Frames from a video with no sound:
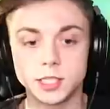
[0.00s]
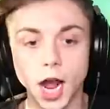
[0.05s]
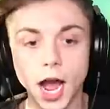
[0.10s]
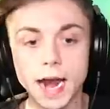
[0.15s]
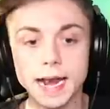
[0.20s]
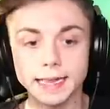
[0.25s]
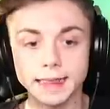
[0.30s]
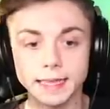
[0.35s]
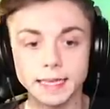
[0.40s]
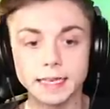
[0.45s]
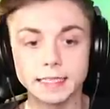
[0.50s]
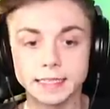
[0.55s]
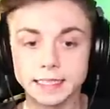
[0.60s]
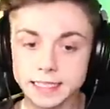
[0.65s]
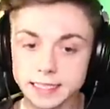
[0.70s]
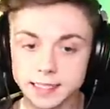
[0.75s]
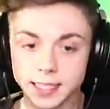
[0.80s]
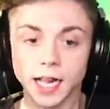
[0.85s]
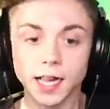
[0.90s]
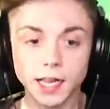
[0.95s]
Jonathan is
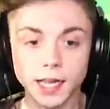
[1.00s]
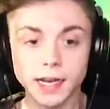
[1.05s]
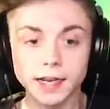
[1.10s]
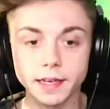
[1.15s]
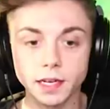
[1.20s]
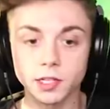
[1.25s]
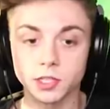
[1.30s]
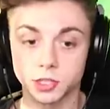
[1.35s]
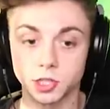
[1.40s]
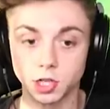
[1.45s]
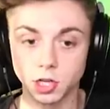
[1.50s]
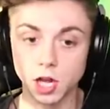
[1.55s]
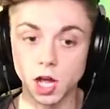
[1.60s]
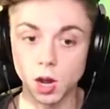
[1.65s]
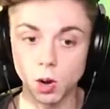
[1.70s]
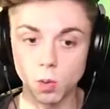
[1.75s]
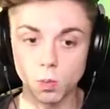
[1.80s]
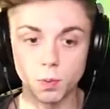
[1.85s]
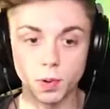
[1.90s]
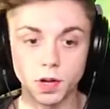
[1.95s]
still in the
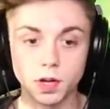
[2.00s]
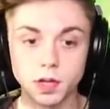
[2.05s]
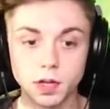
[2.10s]
globe.